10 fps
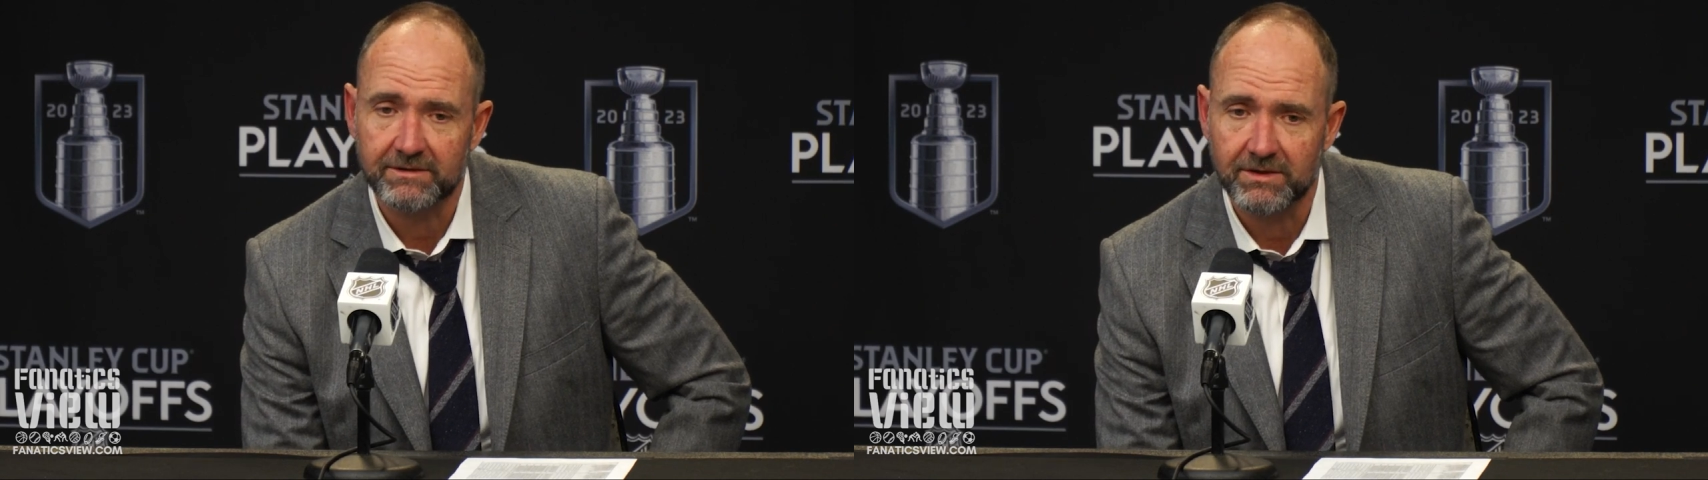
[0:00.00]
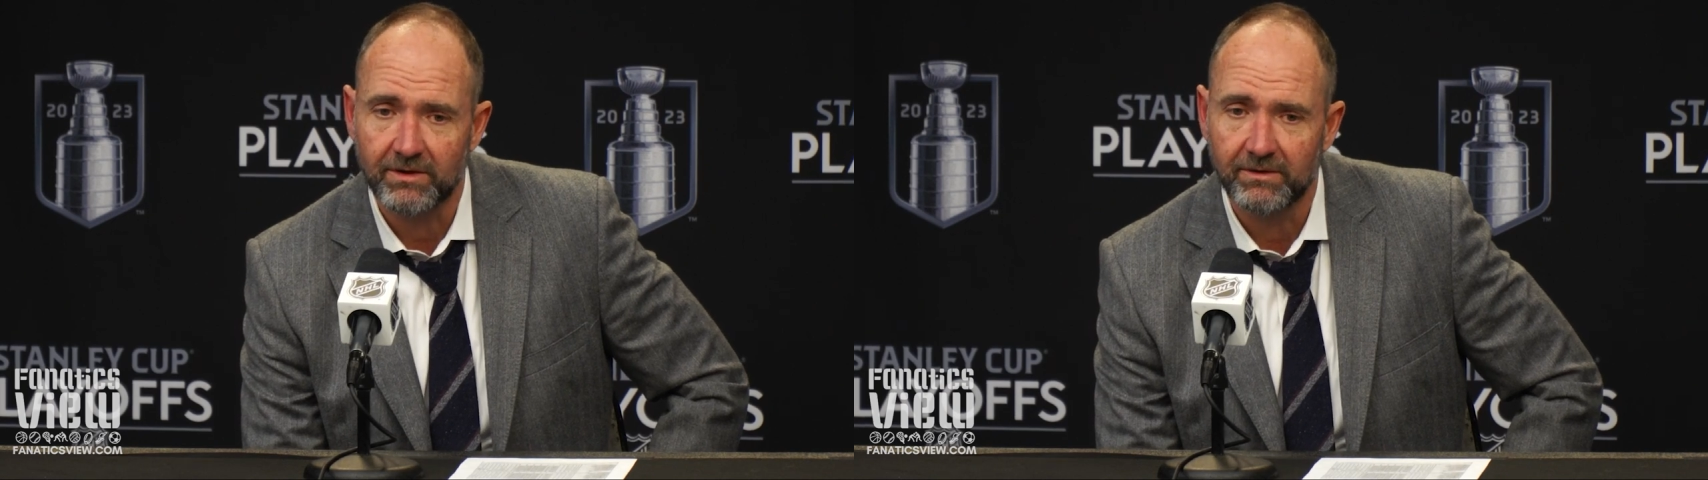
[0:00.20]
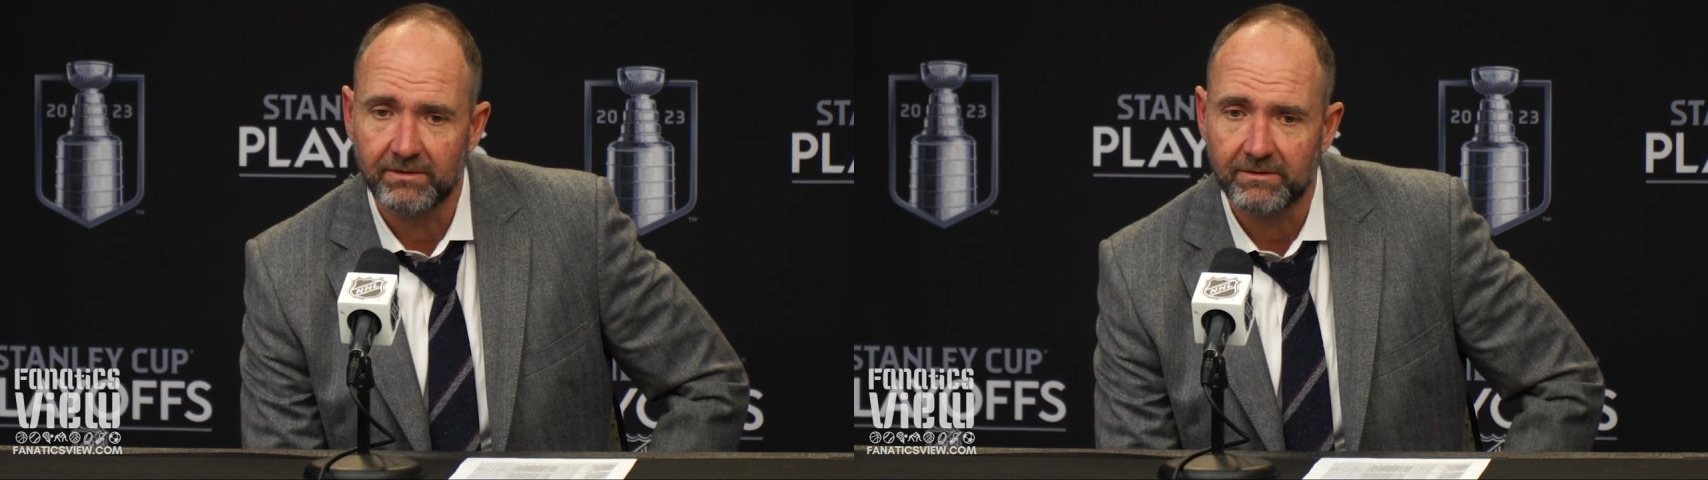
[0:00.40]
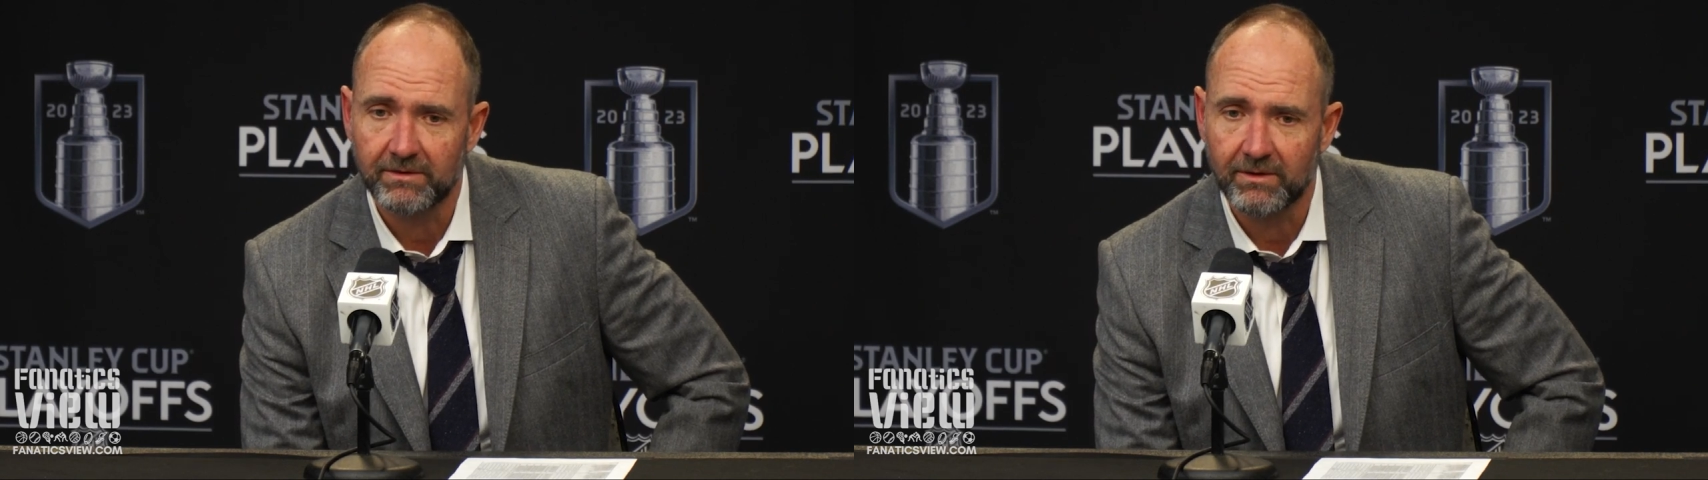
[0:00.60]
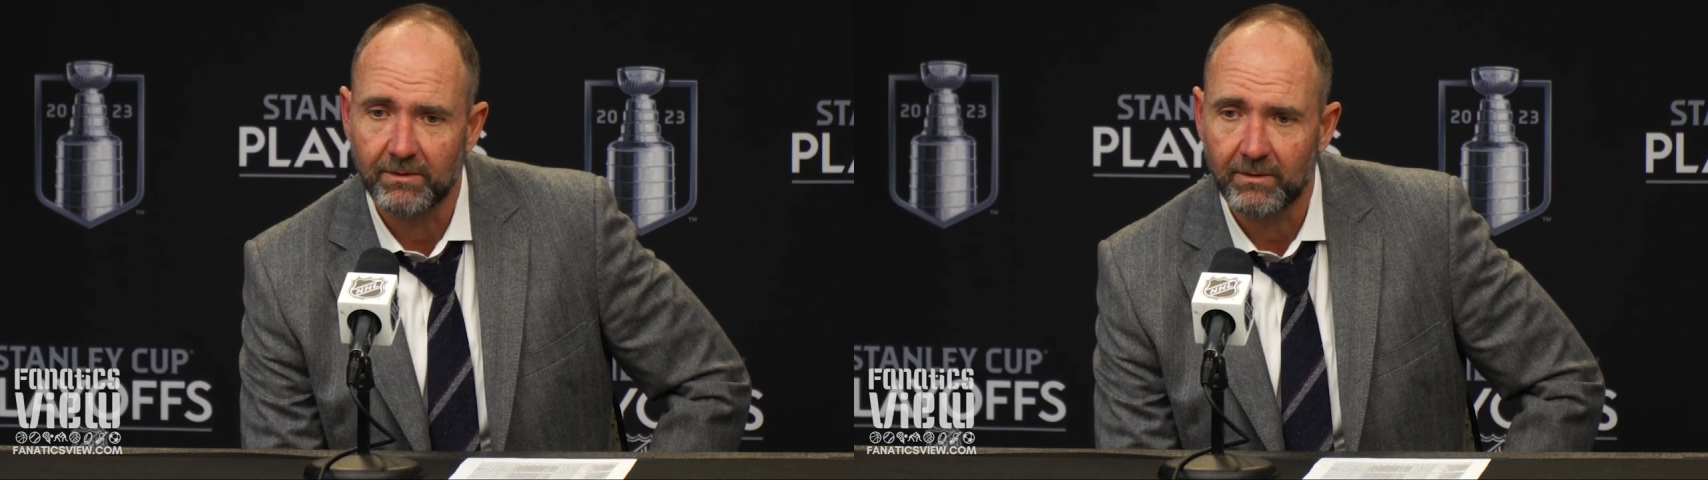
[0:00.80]
So,
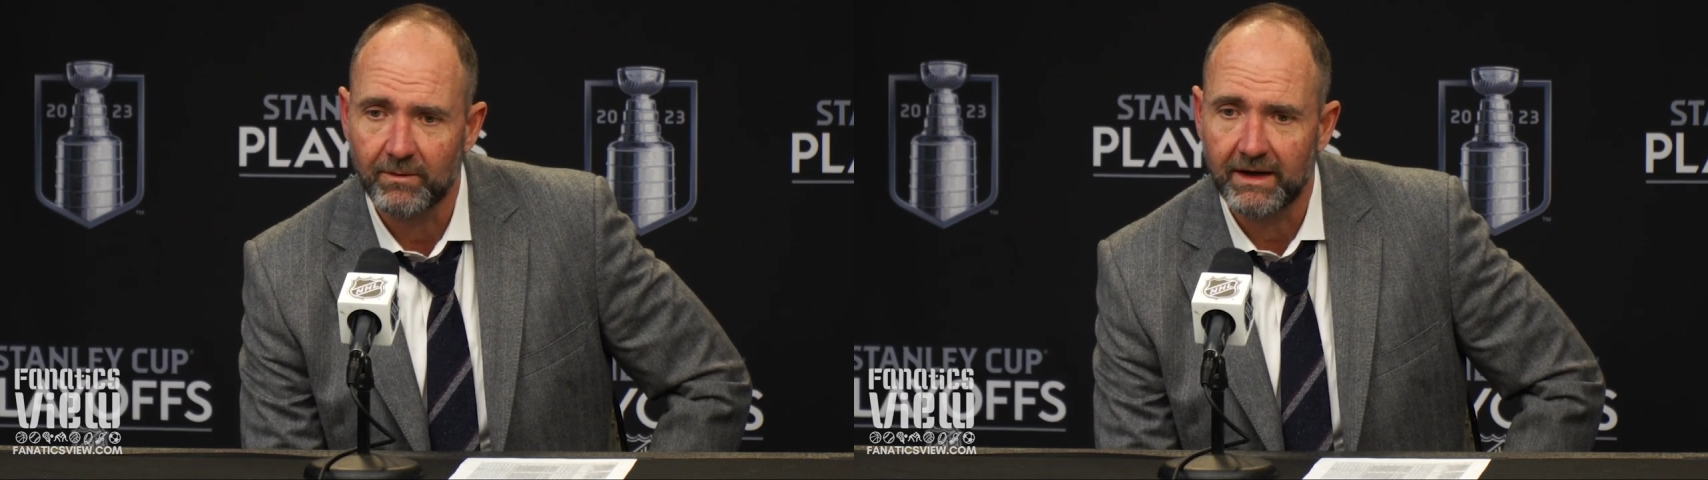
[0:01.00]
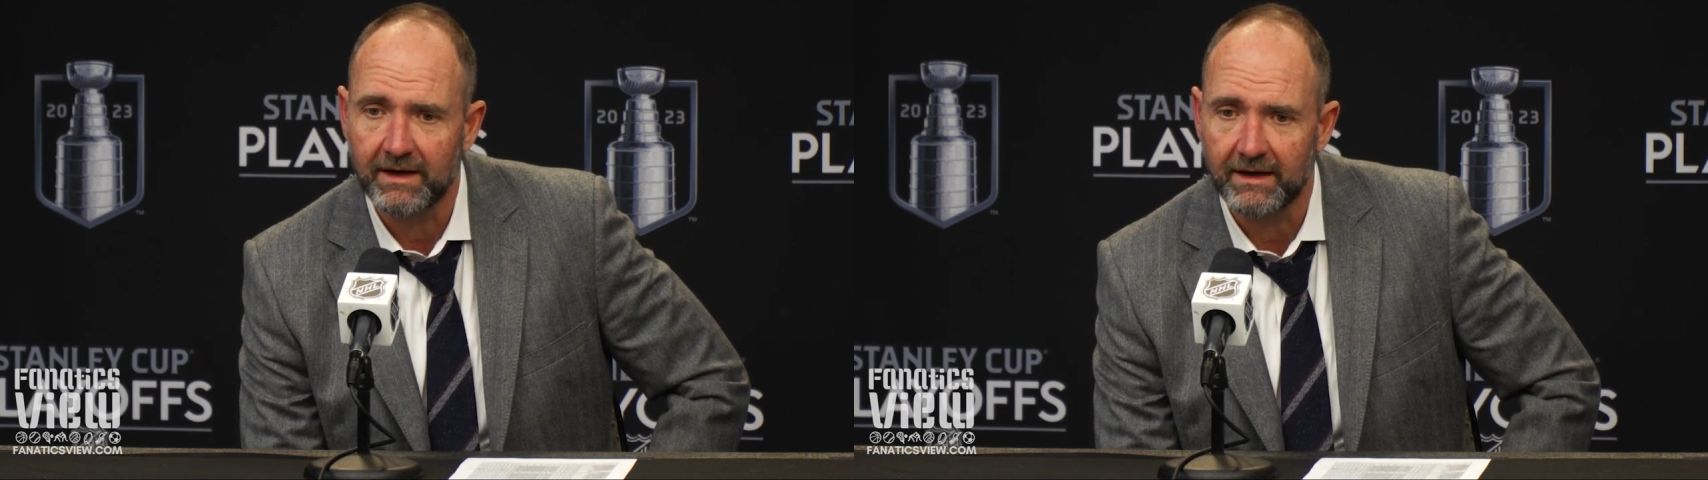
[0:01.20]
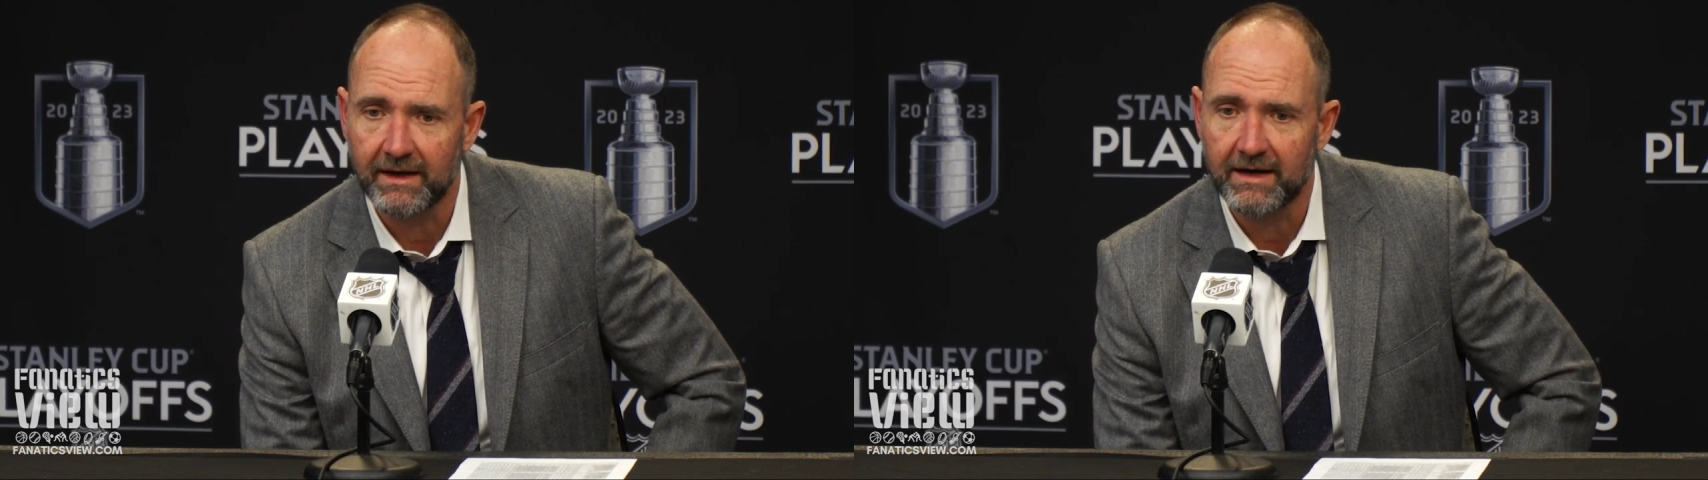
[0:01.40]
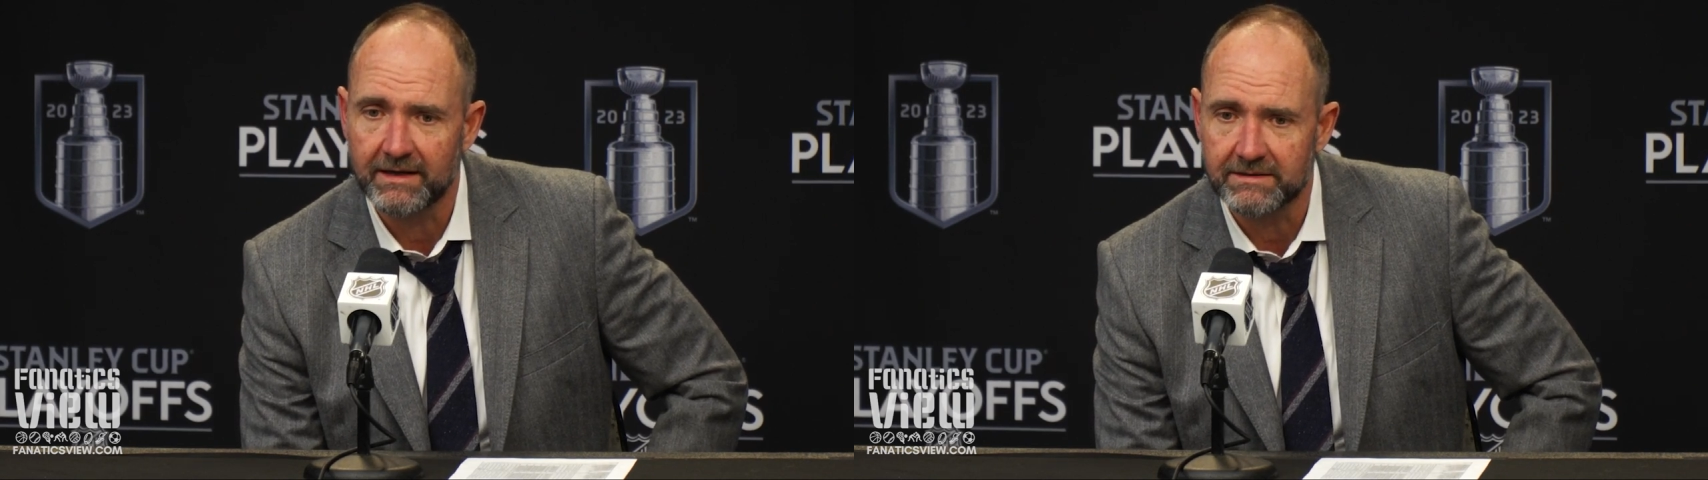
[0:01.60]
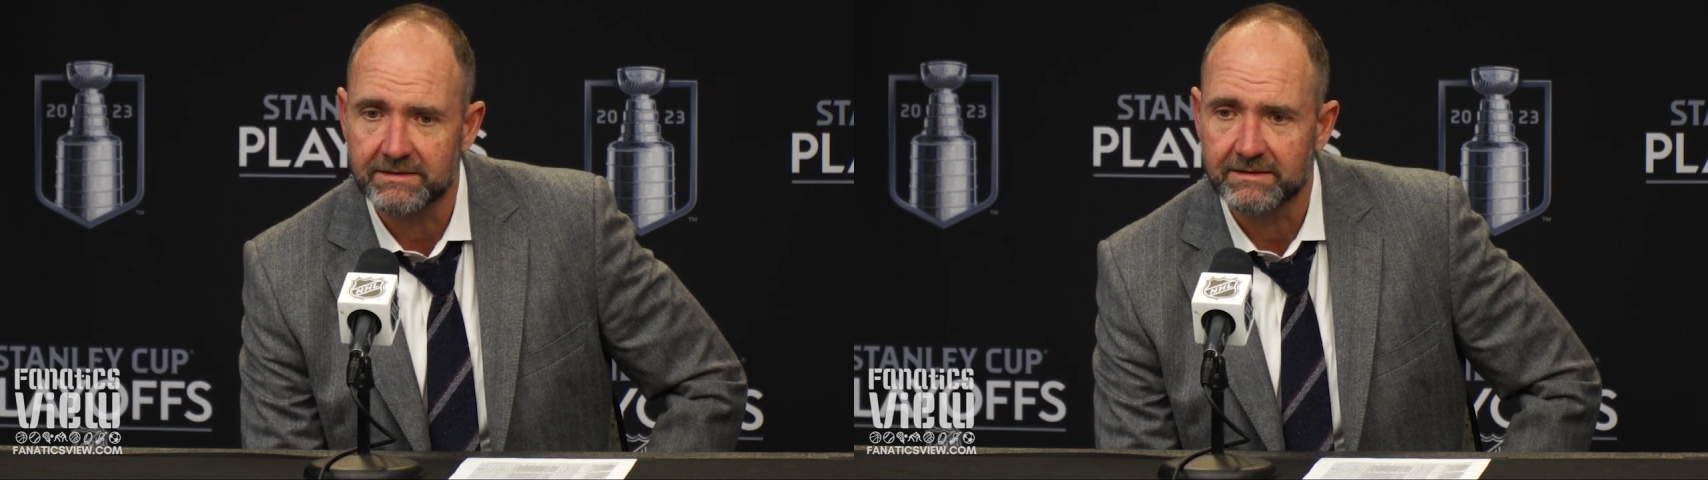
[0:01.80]
you know, we're, we're getting
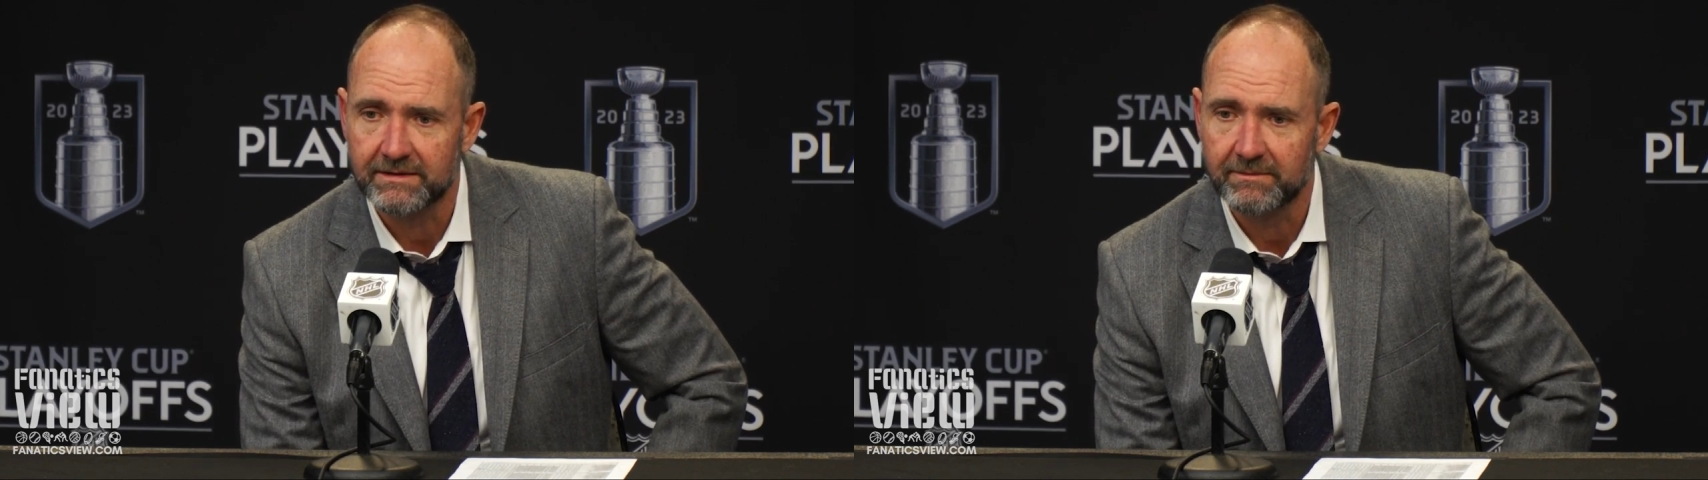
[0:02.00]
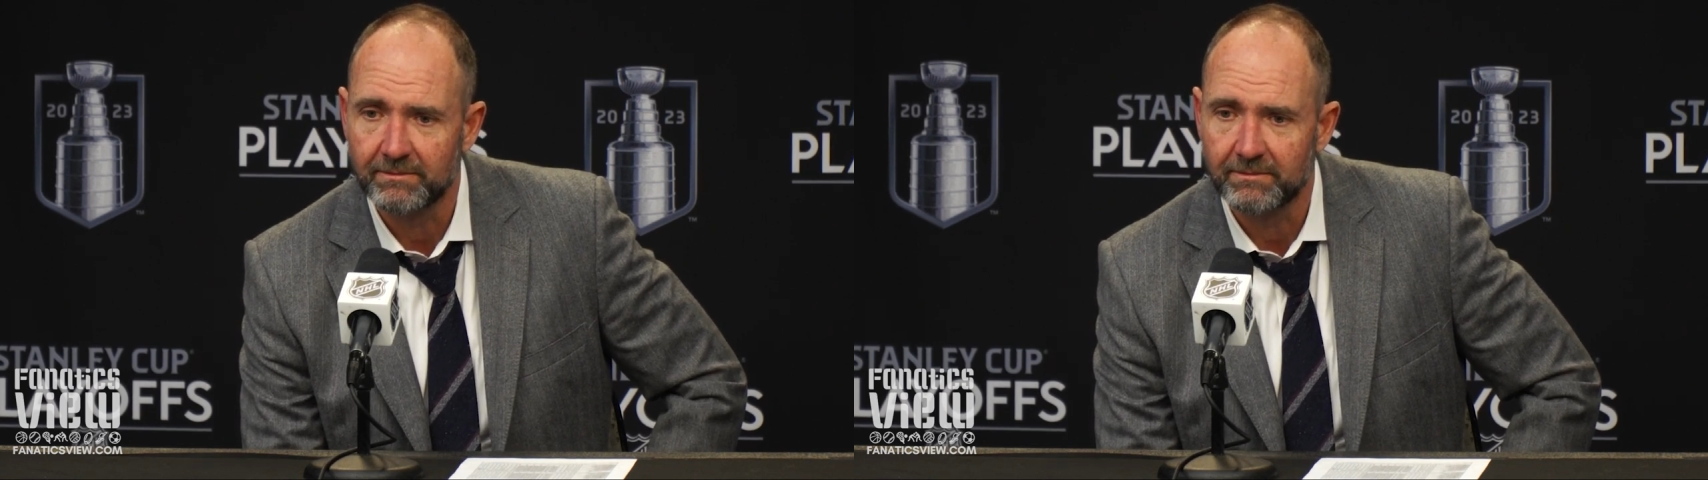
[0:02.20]
guys...